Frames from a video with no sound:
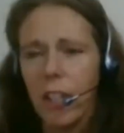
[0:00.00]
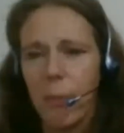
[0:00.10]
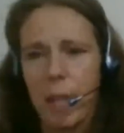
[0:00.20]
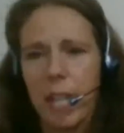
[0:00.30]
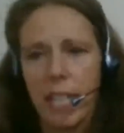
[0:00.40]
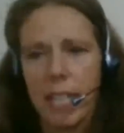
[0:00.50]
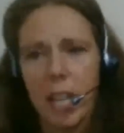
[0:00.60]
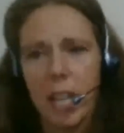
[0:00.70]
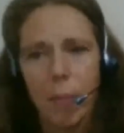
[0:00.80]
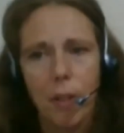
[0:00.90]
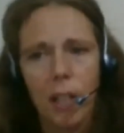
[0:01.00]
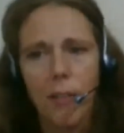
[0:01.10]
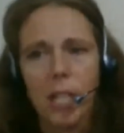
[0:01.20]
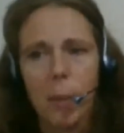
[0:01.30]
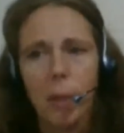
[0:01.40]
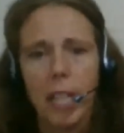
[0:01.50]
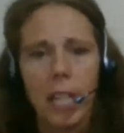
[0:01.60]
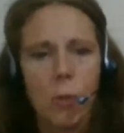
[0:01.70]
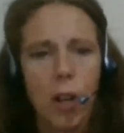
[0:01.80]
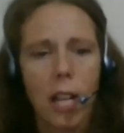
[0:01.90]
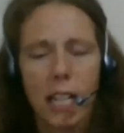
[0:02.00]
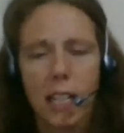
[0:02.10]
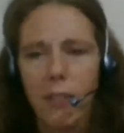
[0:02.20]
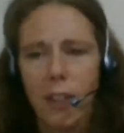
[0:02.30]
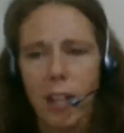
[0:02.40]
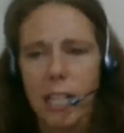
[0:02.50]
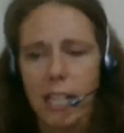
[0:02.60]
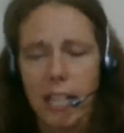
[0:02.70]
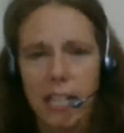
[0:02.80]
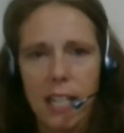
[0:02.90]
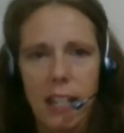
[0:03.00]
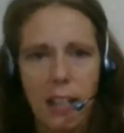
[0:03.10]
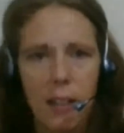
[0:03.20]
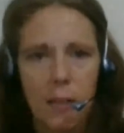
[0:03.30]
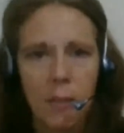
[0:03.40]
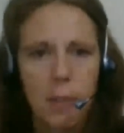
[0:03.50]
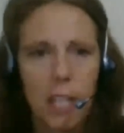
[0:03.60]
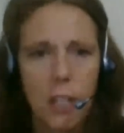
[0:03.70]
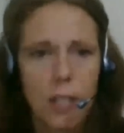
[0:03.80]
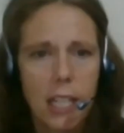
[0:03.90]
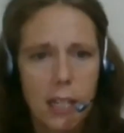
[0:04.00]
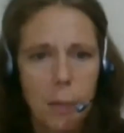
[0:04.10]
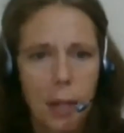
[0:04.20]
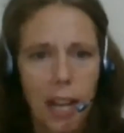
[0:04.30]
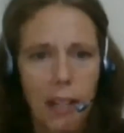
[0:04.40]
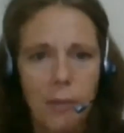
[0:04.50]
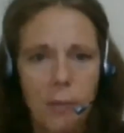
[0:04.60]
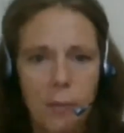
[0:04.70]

you give me an example of some electronic devices that you need to buy?